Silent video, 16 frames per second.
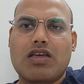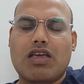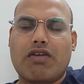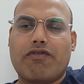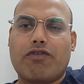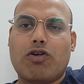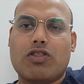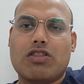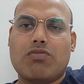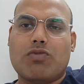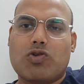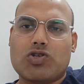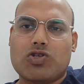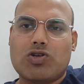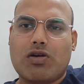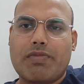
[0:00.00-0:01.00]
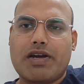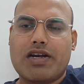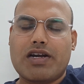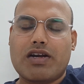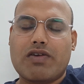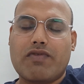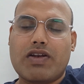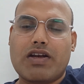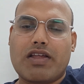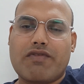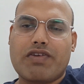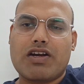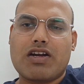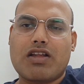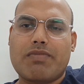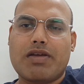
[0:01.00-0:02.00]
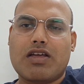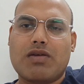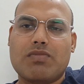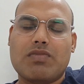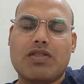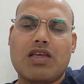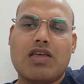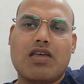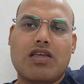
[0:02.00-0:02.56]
If not the most dominant, it will definitely become